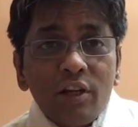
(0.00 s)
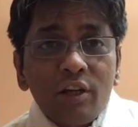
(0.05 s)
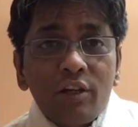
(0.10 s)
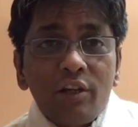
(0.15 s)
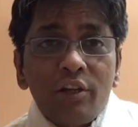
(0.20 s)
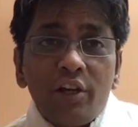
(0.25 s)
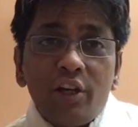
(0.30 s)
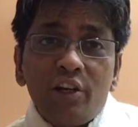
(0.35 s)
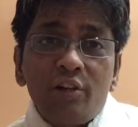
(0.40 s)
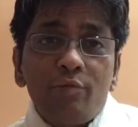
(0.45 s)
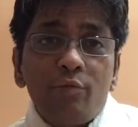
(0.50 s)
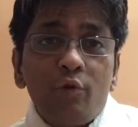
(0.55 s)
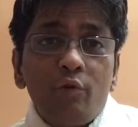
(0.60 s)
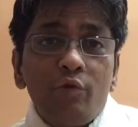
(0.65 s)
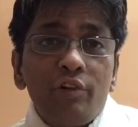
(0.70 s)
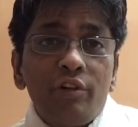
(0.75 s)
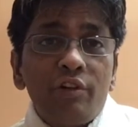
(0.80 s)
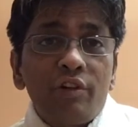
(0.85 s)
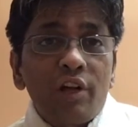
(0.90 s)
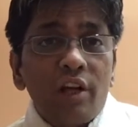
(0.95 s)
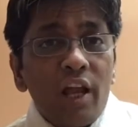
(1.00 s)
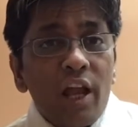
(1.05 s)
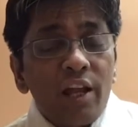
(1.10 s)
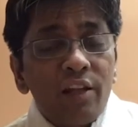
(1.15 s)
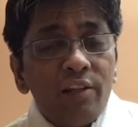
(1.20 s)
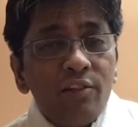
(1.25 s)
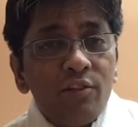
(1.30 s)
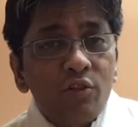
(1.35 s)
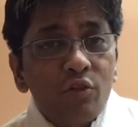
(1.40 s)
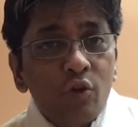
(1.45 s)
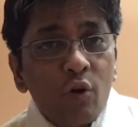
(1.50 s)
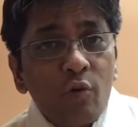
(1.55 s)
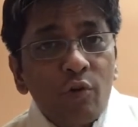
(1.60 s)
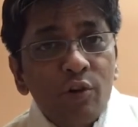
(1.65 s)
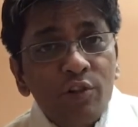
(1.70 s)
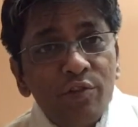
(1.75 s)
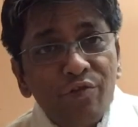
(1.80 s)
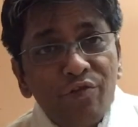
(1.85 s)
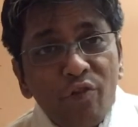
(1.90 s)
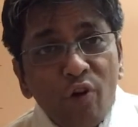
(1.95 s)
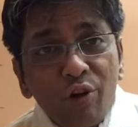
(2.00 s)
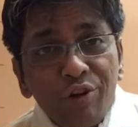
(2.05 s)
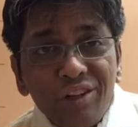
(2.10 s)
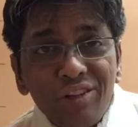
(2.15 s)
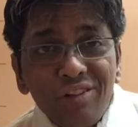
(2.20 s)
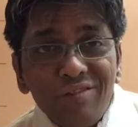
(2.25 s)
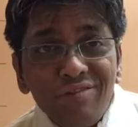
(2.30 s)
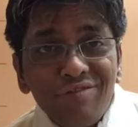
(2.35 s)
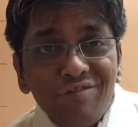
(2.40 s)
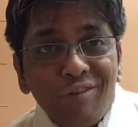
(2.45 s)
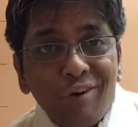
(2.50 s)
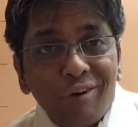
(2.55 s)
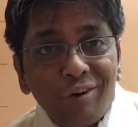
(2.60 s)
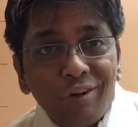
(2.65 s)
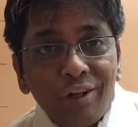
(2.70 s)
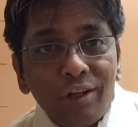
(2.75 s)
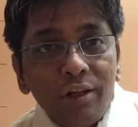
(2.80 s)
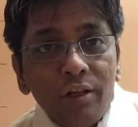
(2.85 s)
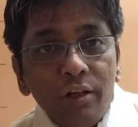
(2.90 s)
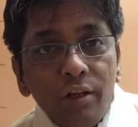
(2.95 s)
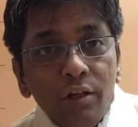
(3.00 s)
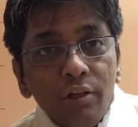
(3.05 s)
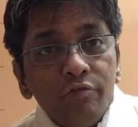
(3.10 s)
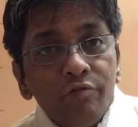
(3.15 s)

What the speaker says: a great move in Reliance towards 1440